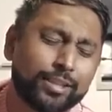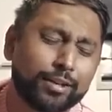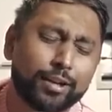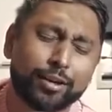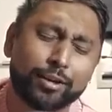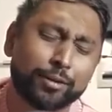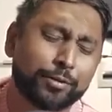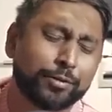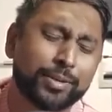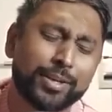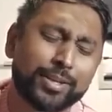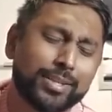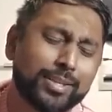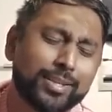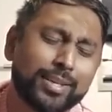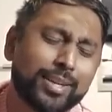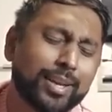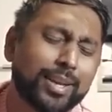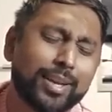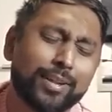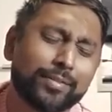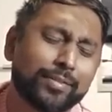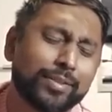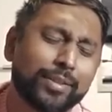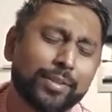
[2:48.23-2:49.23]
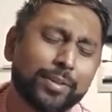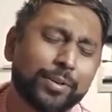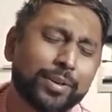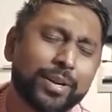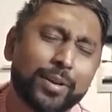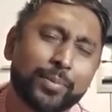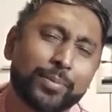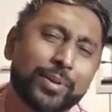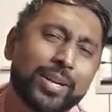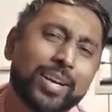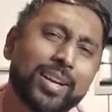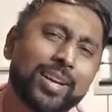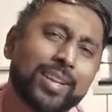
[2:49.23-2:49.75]
not a question I ever thought I
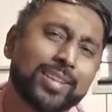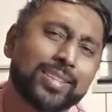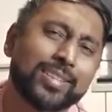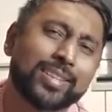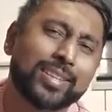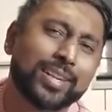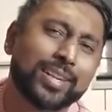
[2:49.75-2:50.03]
would ask